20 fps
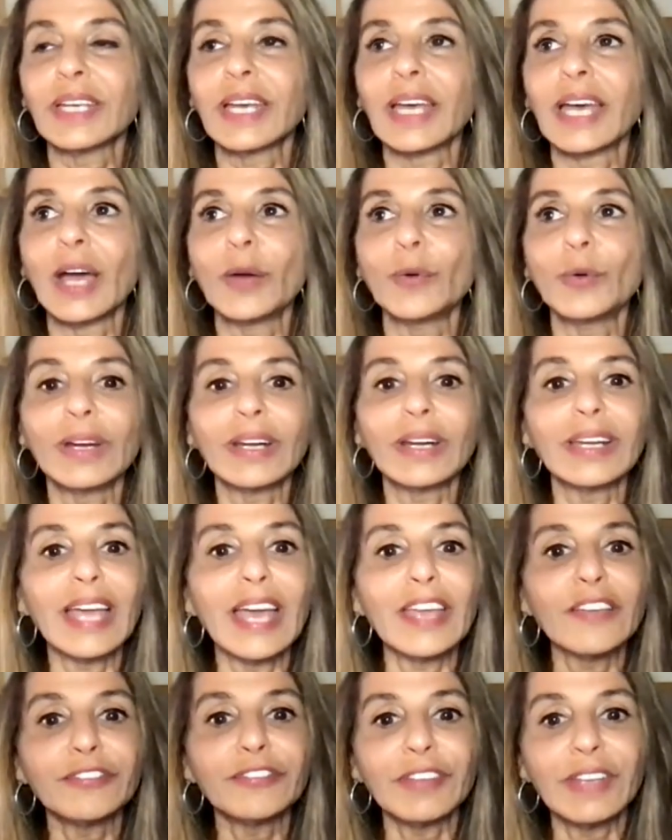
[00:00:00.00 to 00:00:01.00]
our
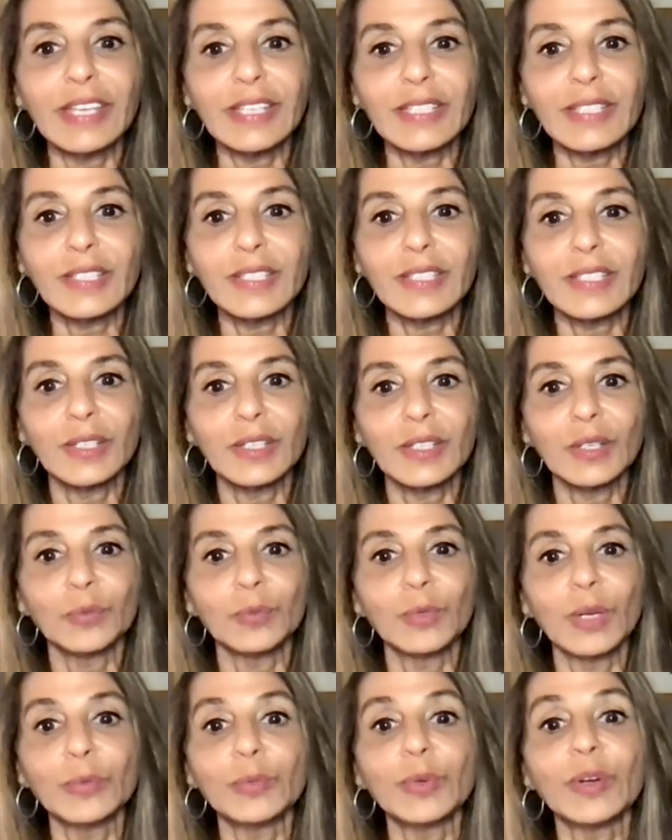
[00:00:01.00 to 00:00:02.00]
life is
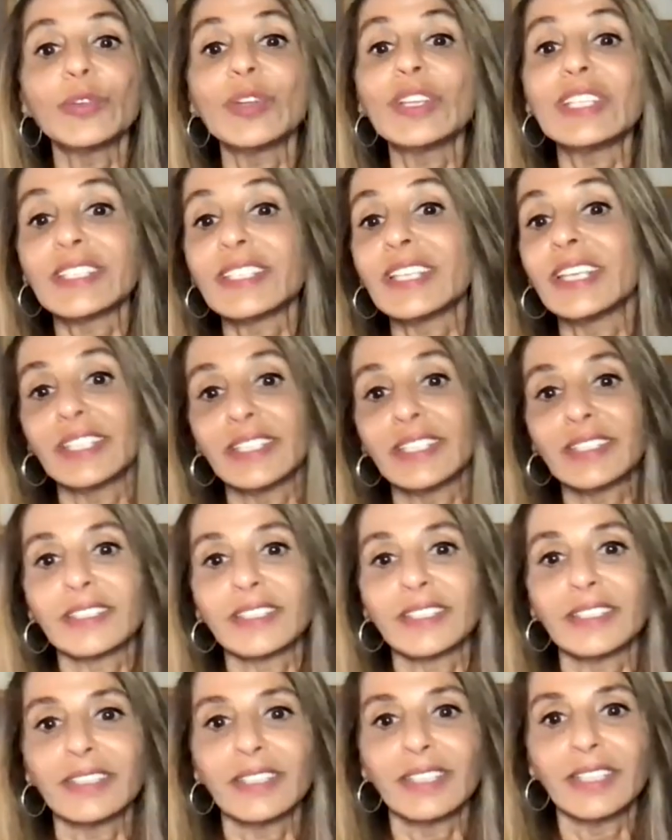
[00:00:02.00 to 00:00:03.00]
when we
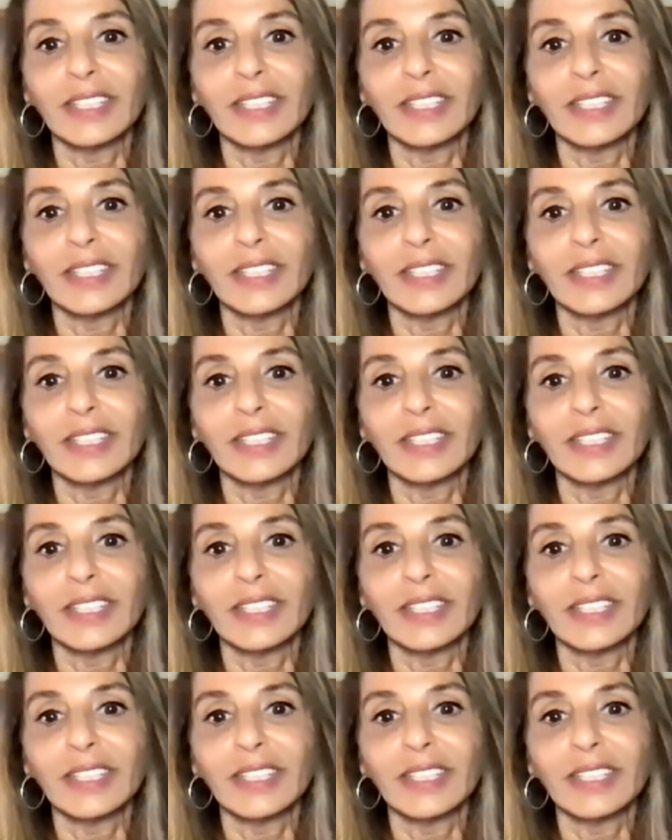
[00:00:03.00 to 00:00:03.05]
resist